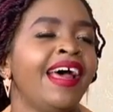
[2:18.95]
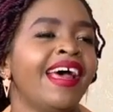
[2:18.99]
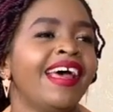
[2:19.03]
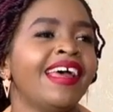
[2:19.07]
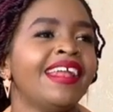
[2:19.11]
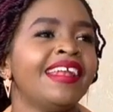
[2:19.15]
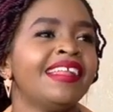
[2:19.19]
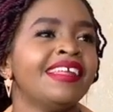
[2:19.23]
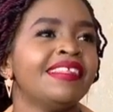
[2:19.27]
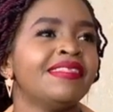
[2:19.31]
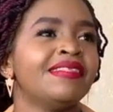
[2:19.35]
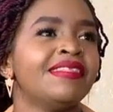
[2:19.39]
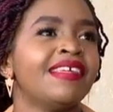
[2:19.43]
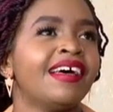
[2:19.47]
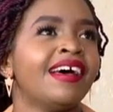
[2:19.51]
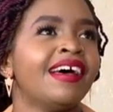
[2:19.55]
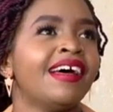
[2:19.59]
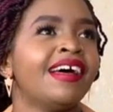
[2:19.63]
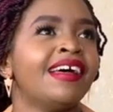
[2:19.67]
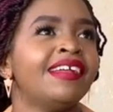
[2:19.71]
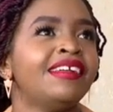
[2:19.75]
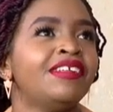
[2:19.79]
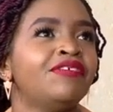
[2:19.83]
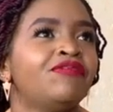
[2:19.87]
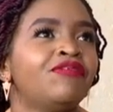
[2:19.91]
And in
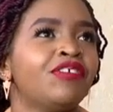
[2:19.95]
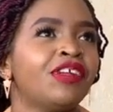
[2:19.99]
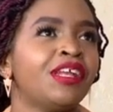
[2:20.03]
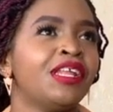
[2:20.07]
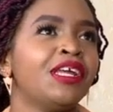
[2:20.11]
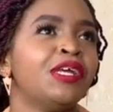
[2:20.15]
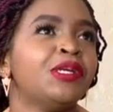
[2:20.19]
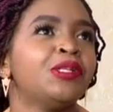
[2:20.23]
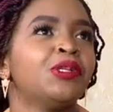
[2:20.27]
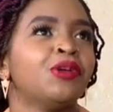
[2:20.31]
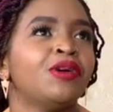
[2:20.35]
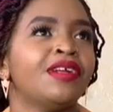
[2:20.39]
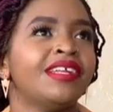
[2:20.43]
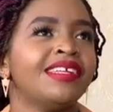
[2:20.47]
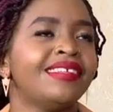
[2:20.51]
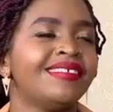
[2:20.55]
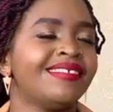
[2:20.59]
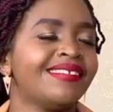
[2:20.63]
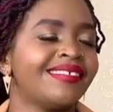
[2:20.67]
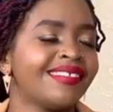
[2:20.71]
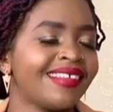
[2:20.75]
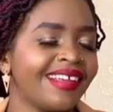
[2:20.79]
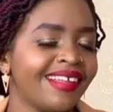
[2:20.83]
the definition, it is